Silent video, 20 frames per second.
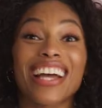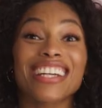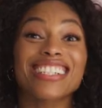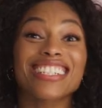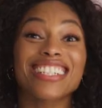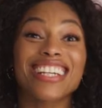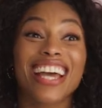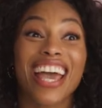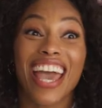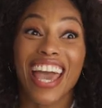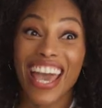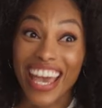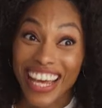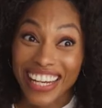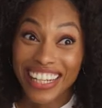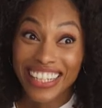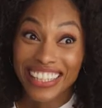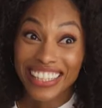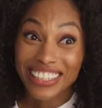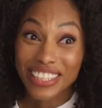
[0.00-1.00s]
actually
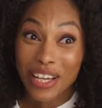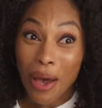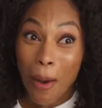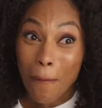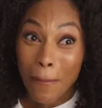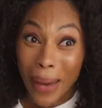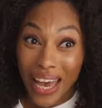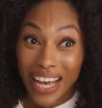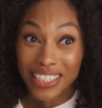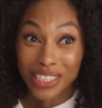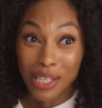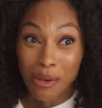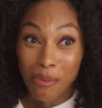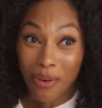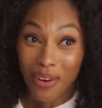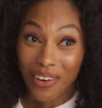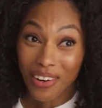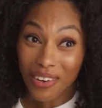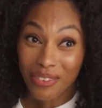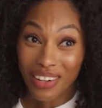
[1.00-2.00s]
hated
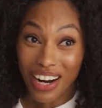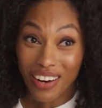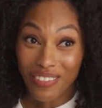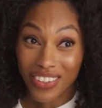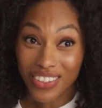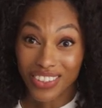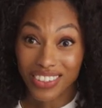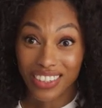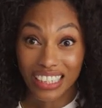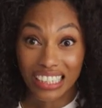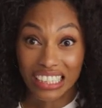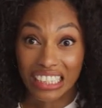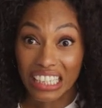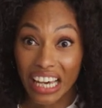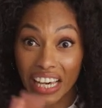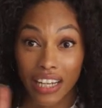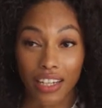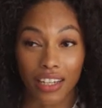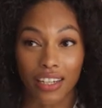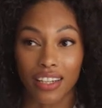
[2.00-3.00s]
basketball when I first started.
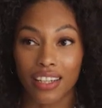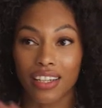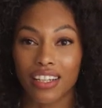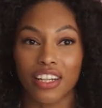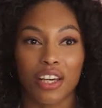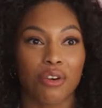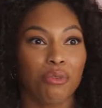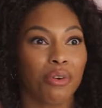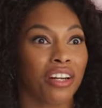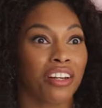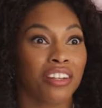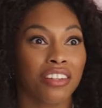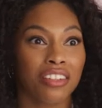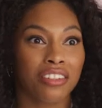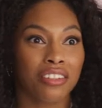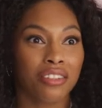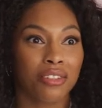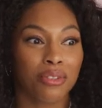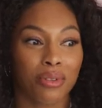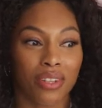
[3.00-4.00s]
Hated it. Didn't want
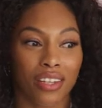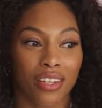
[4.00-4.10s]
anything to do with